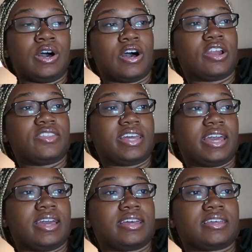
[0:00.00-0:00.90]
all of
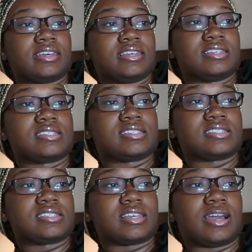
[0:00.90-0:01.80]
that, because
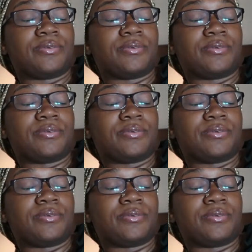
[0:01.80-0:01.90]
I